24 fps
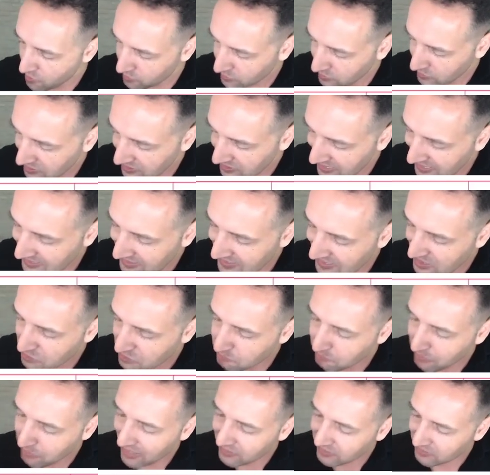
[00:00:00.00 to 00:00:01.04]
to get these
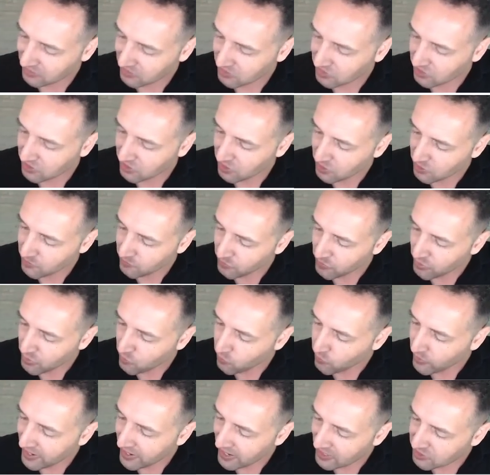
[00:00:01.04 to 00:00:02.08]
balanced,
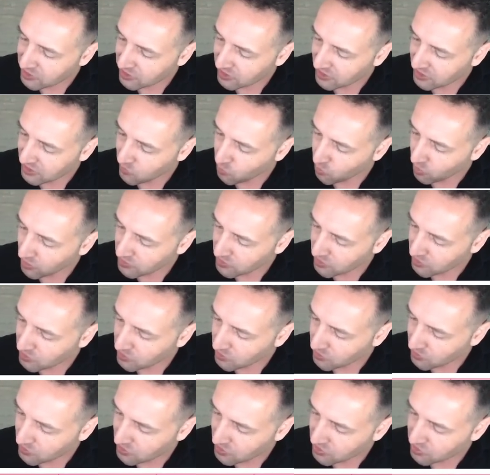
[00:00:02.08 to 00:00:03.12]
we actually want to
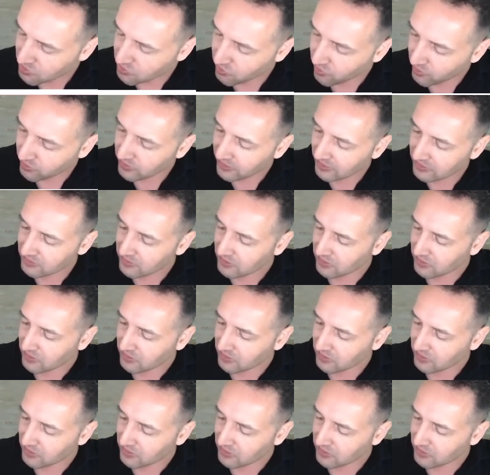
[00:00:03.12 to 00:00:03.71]
do this stroke like